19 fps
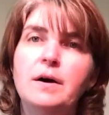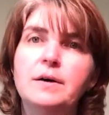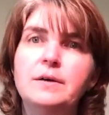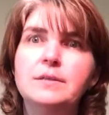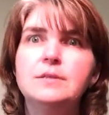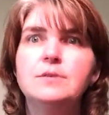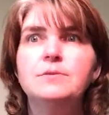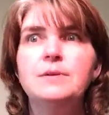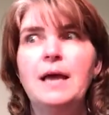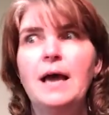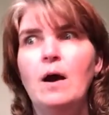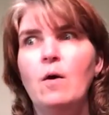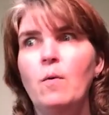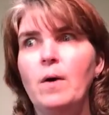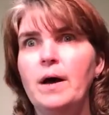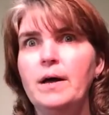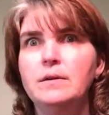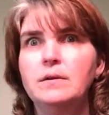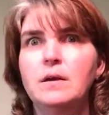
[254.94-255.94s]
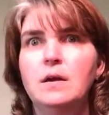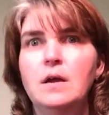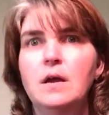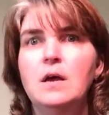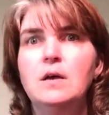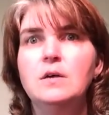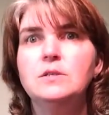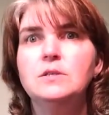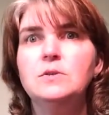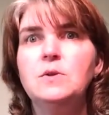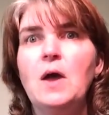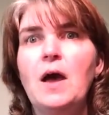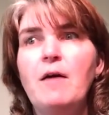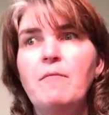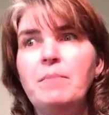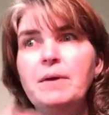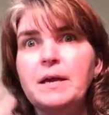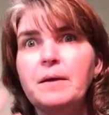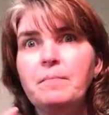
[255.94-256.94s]
So now what? So now
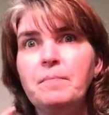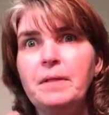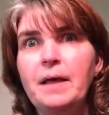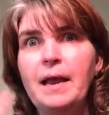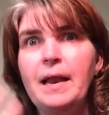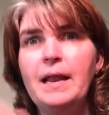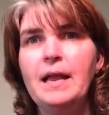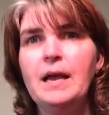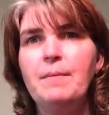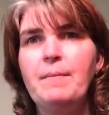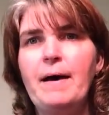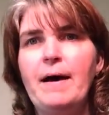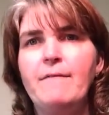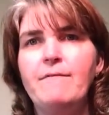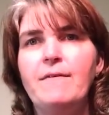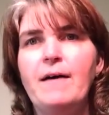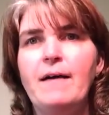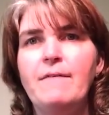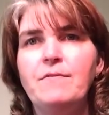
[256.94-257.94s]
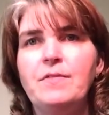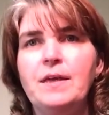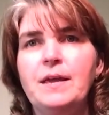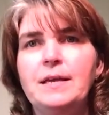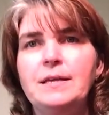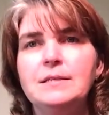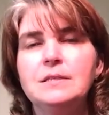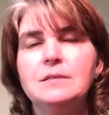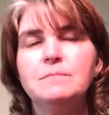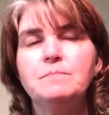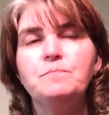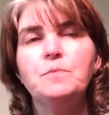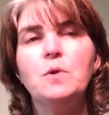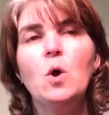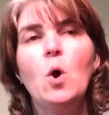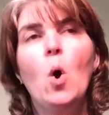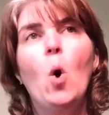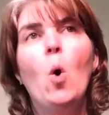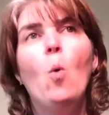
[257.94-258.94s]
I've been complaining about 5 things.
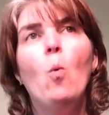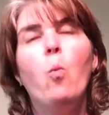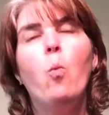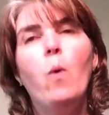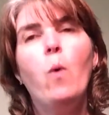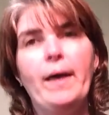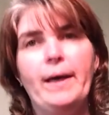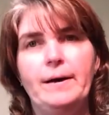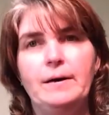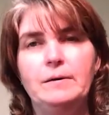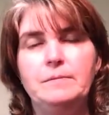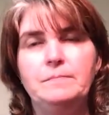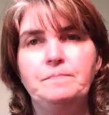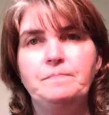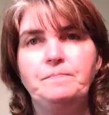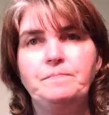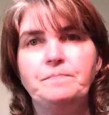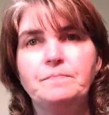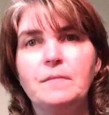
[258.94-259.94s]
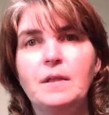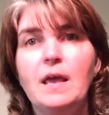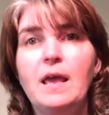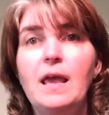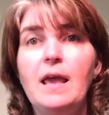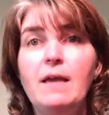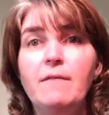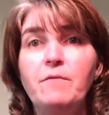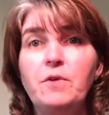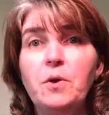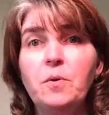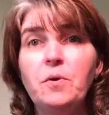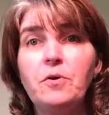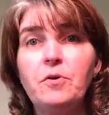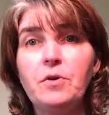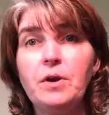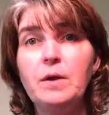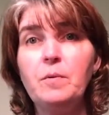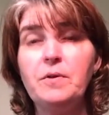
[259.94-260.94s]
Well, if you
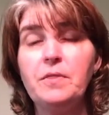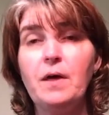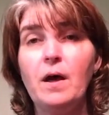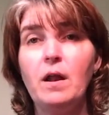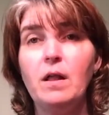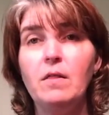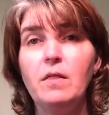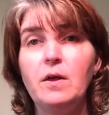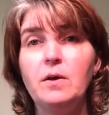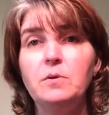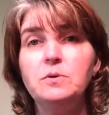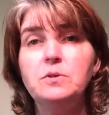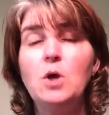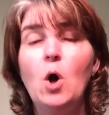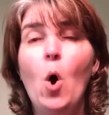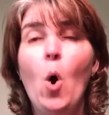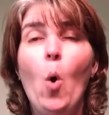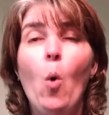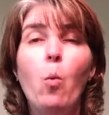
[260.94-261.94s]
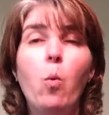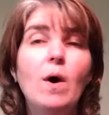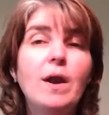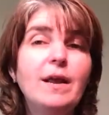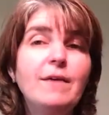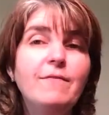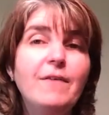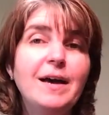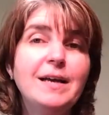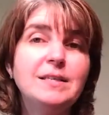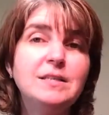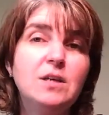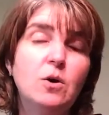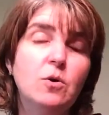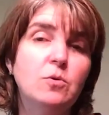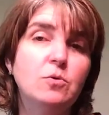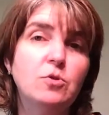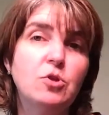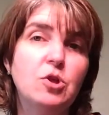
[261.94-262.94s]
agree with all of those, what if I
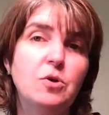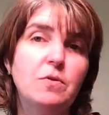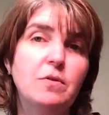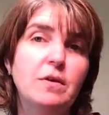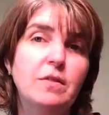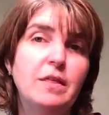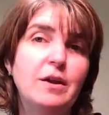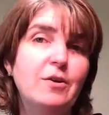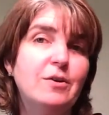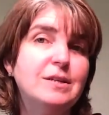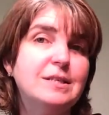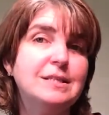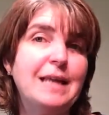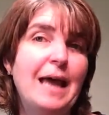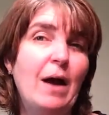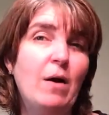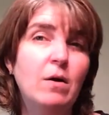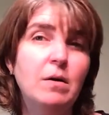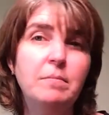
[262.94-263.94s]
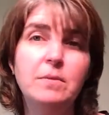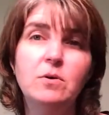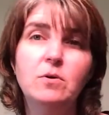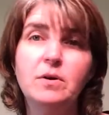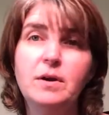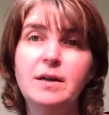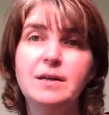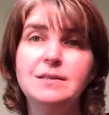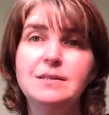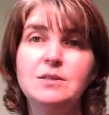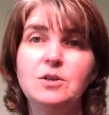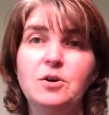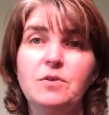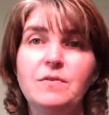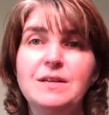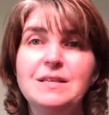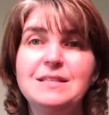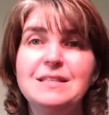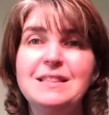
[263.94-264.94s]
told you that there is now a meal kit
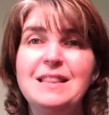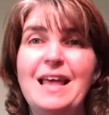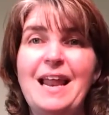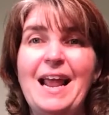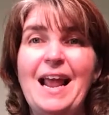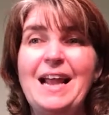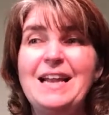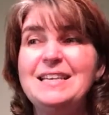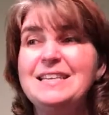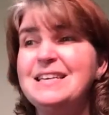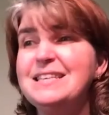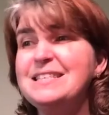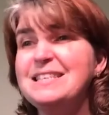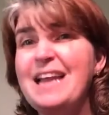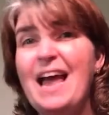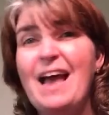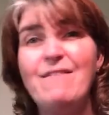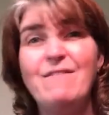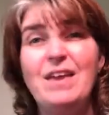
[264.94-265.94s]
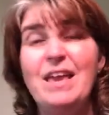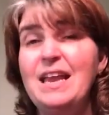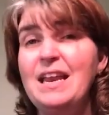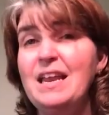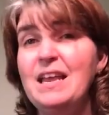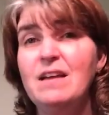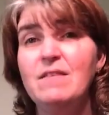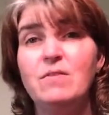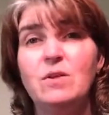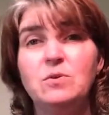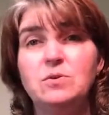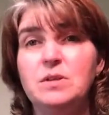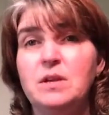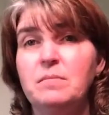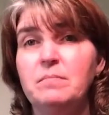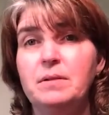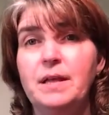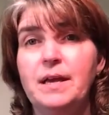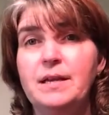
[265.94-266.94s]
service that doesn't have any of those
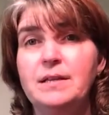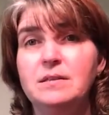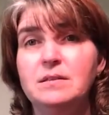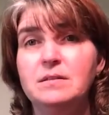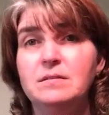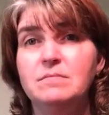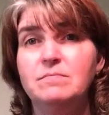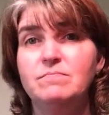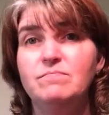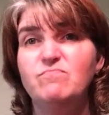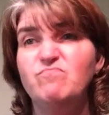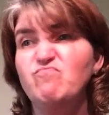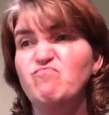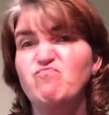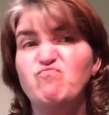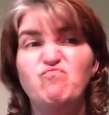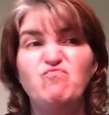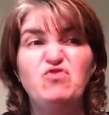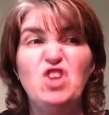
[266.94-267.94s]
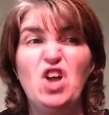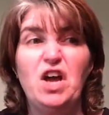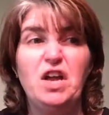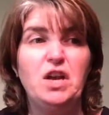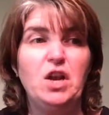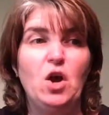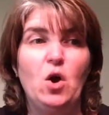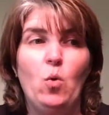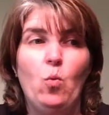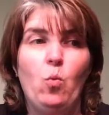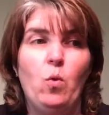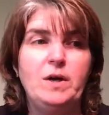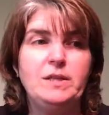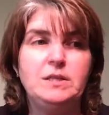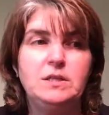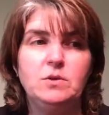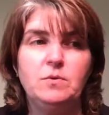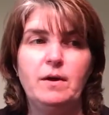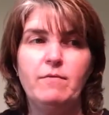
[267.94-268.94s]
complaints? None
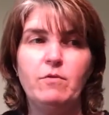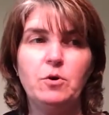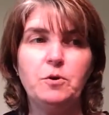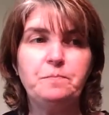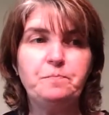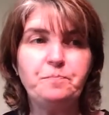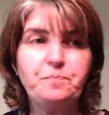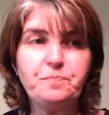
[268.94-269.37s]
whatsoever.